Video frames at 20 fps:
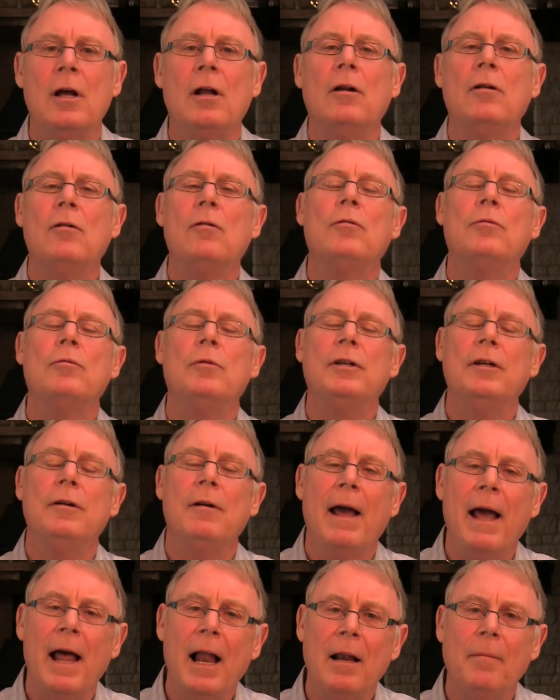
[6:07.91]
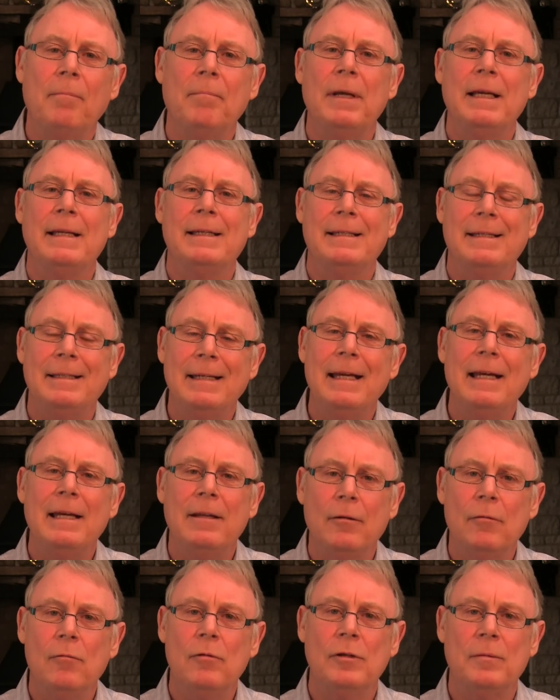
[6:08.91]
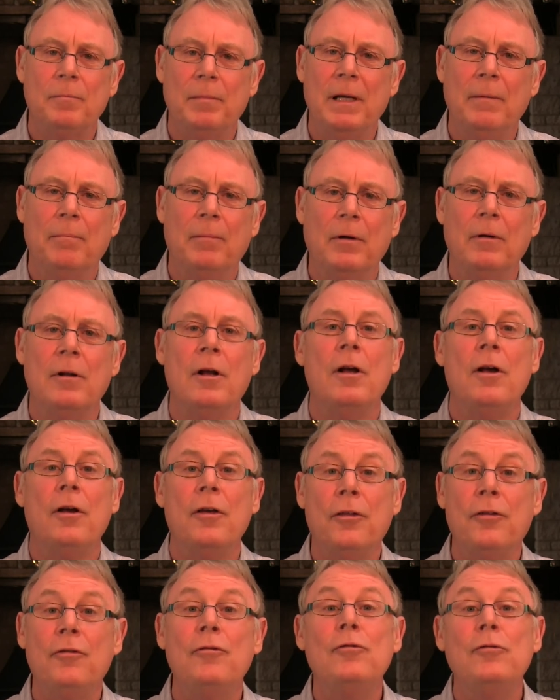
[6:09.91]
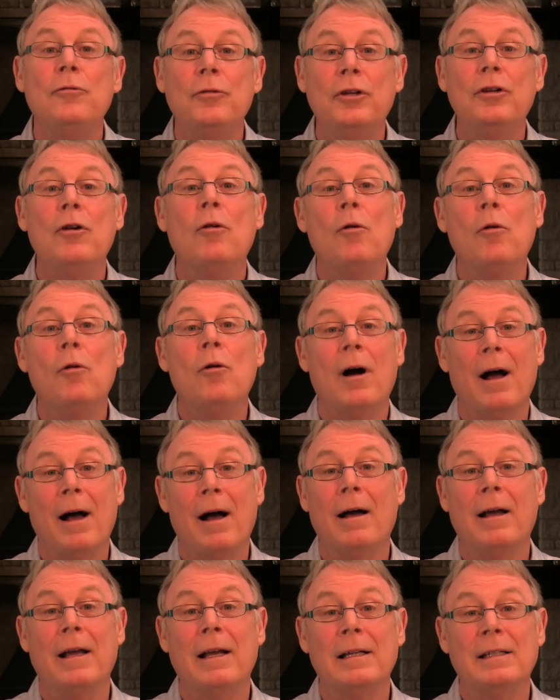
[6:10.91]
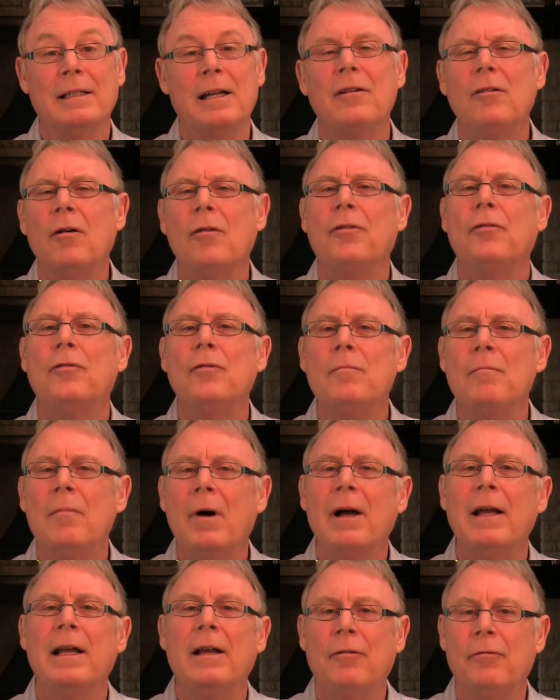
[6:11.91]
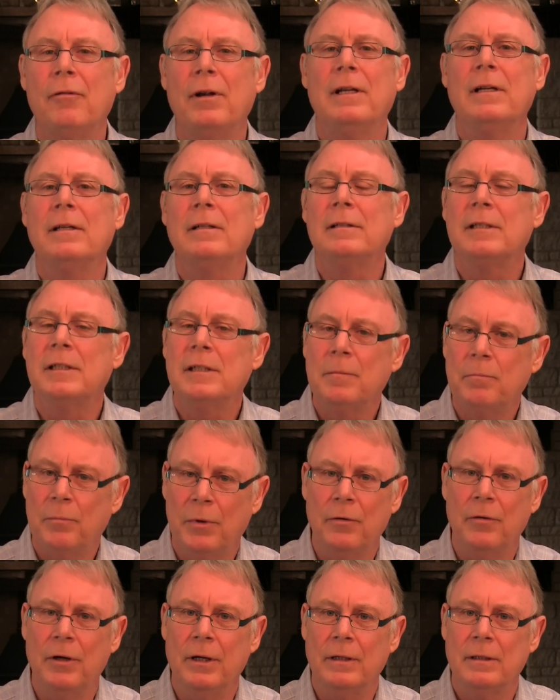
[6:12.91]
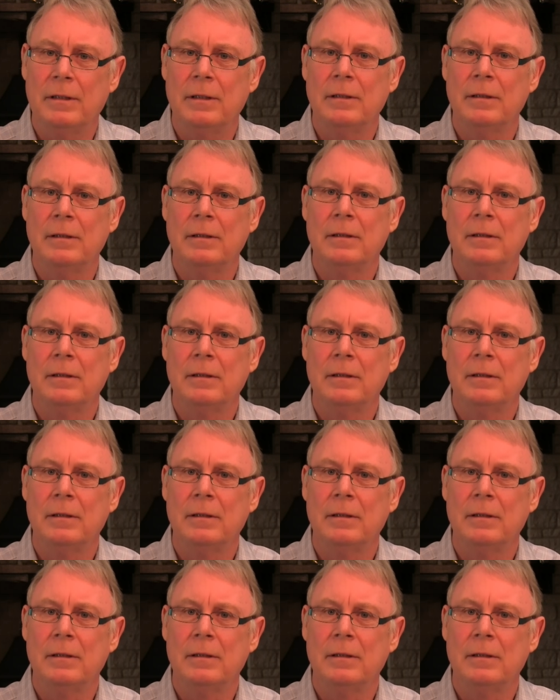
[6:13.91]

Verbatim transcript: Lord, would you help me see those people through your eyes and not through my critical spirit.